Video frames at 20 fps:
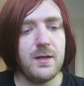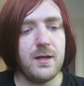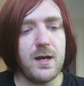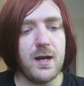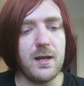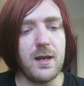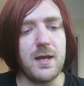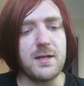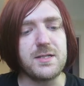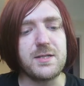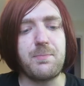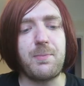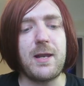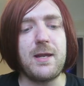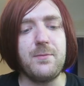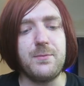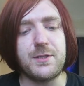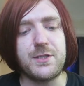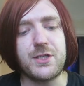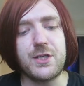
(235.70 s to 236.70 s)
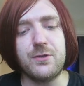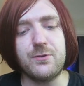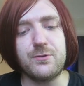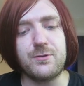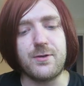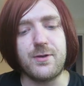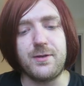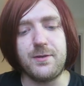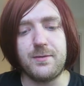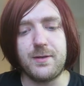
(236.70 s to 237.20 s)
I like to play with
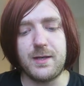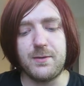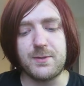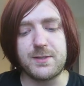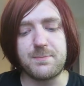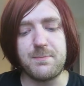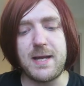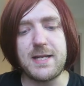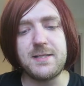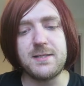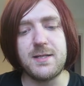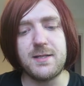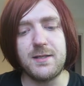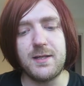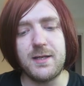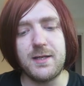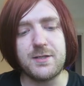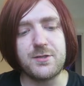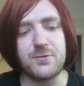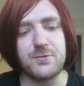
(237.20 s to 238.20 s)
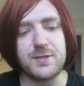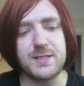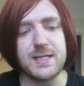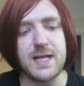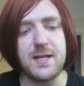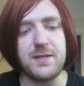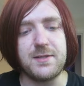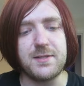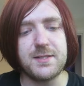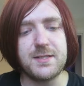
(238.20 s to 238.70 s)
children, it was meant in the literal
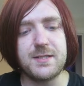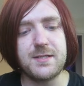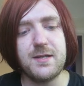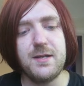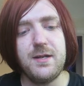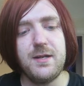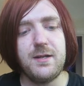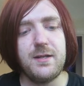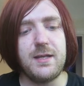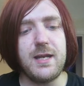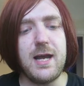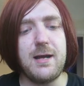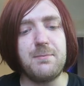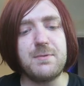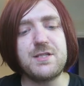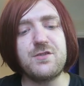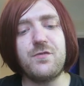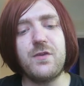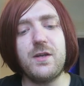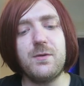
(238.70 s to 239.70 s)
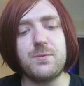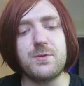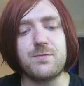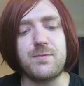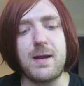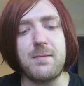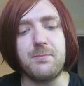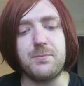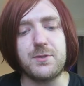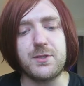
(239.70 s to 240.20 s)
sense. The atmosphere was
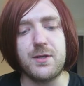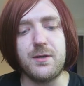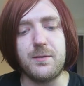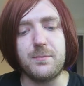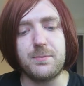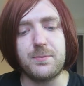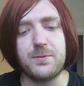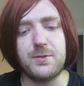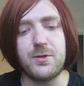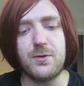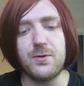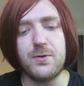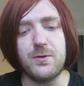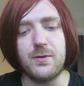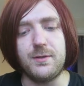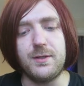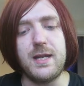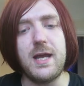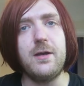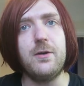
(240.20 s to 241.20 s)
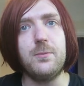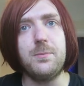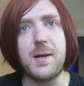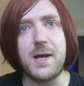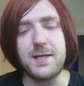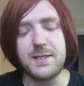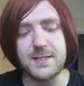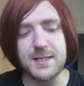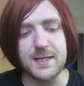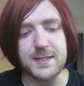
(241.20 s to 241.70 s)
ramped up, taut,
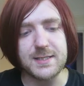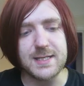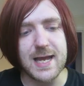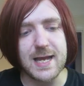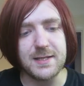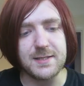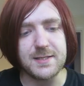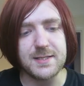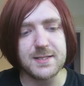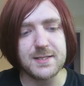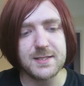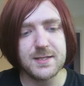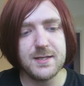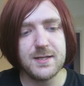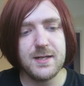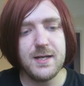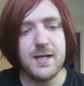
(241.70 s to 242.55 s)
nail-biting, tense.